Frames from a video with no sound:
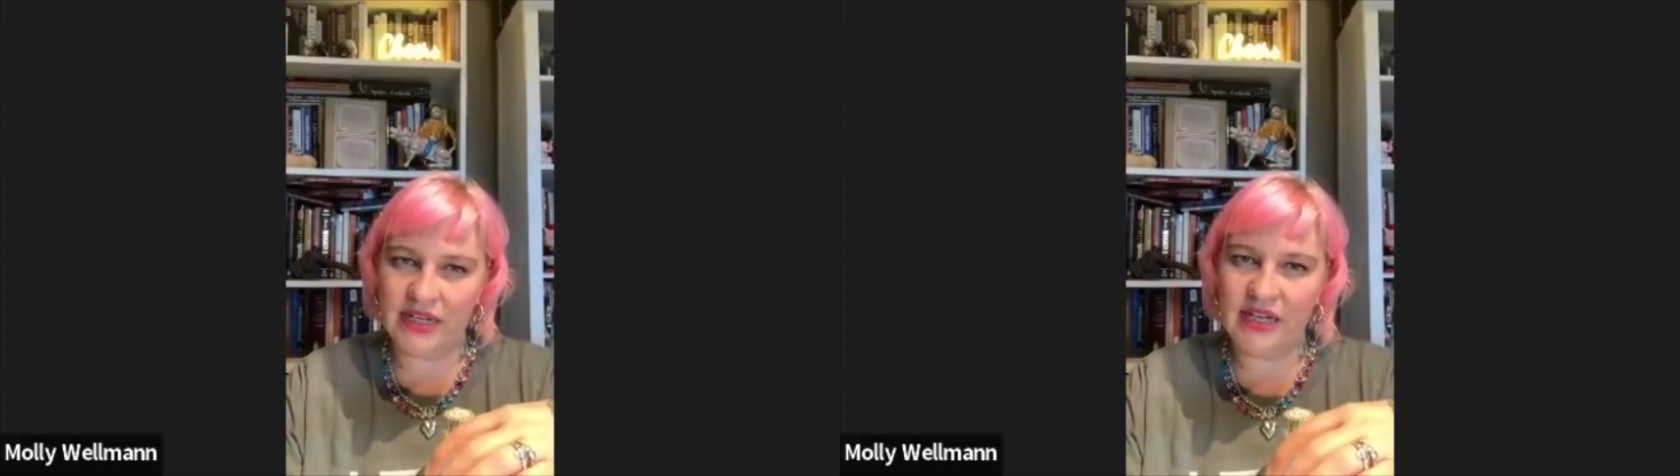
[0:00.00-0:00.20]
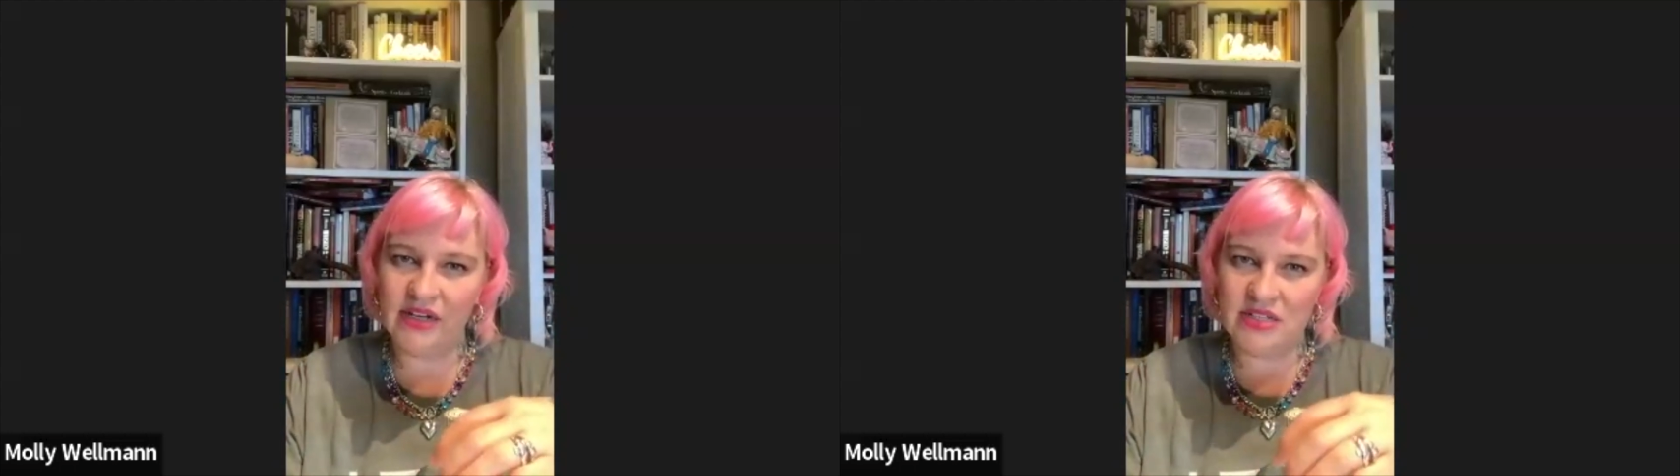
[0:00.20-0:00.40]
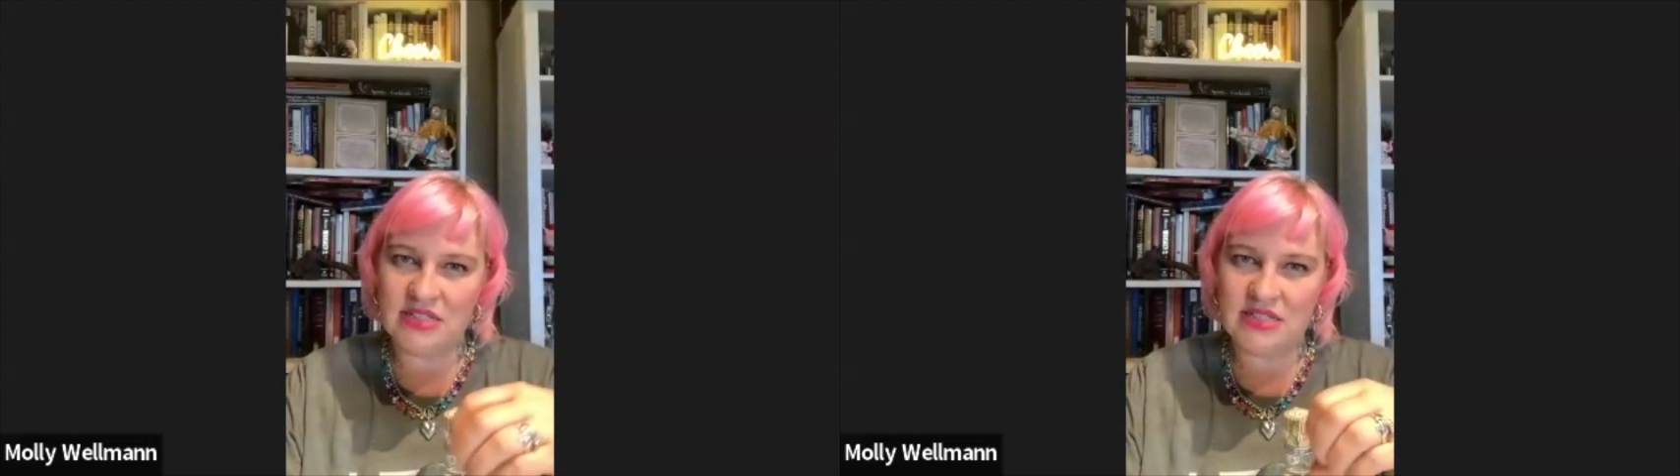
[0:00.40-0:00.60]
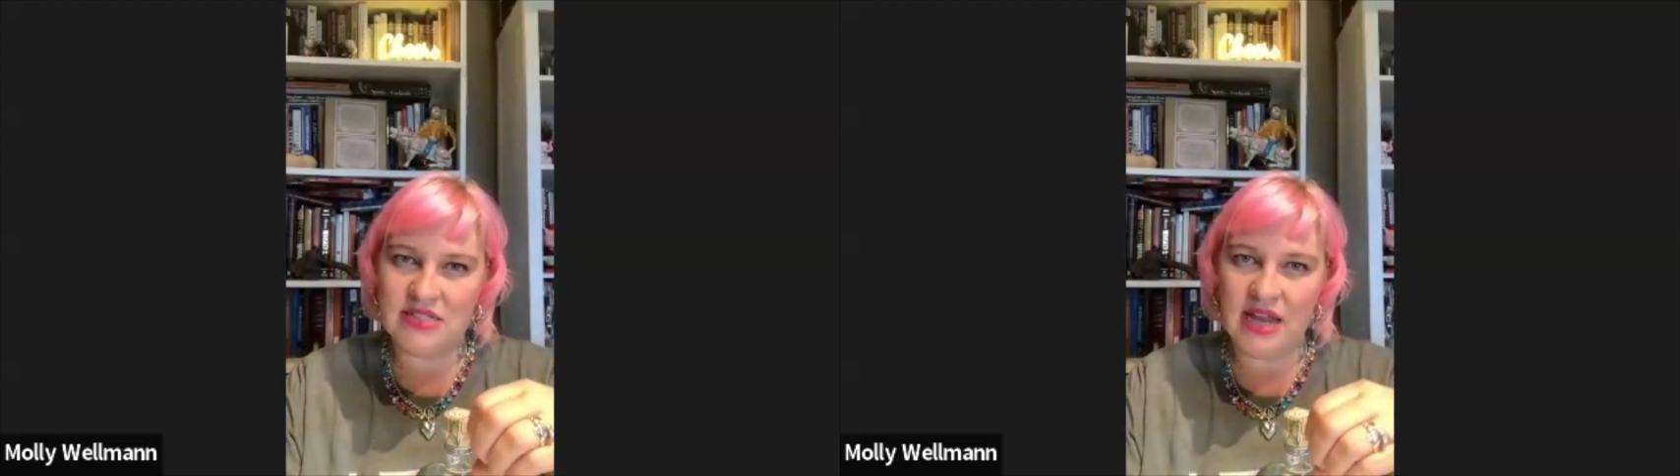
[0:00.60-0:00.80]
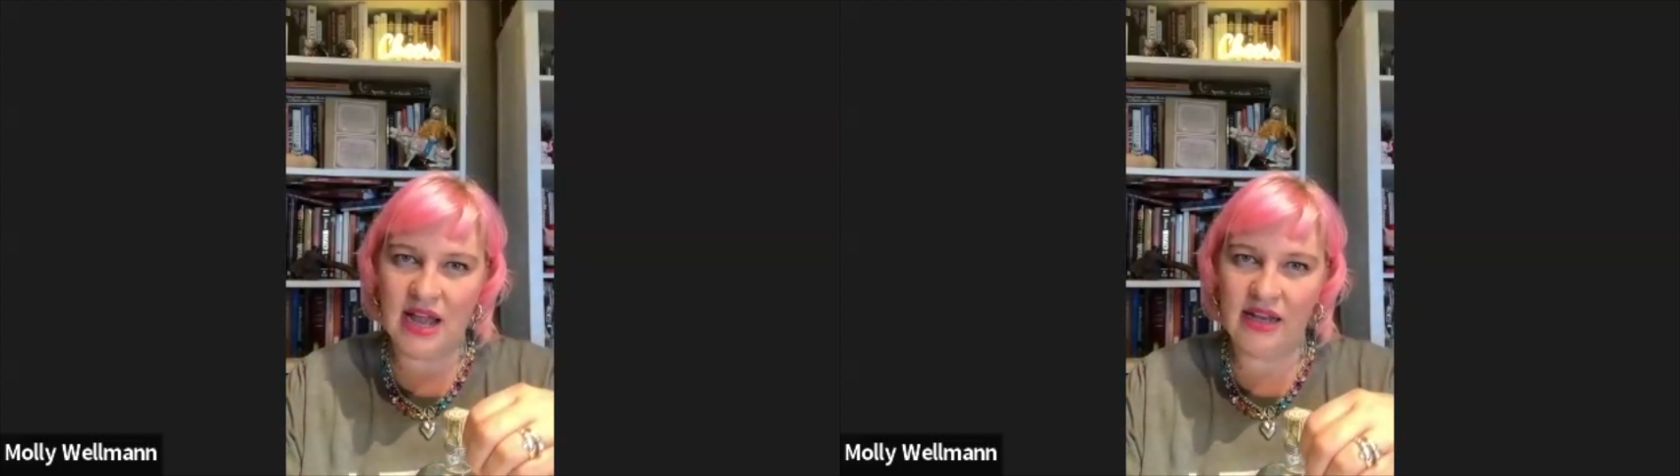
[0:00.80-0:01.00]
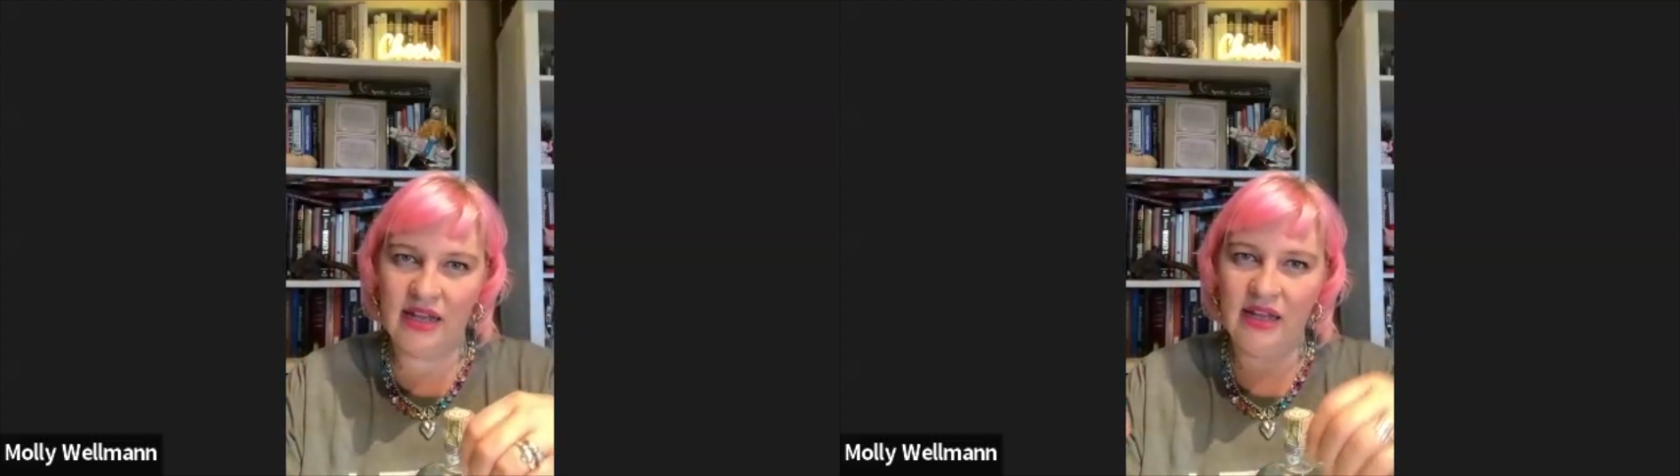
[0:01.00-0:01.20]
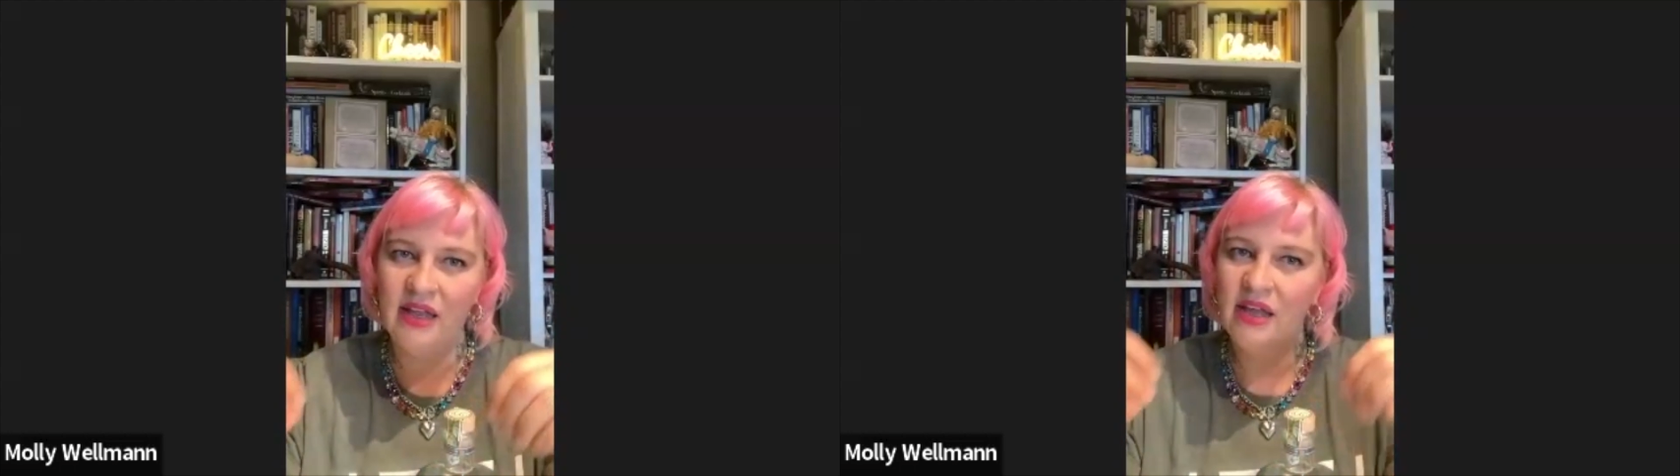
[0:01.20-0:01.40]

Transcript: here in Cincinnati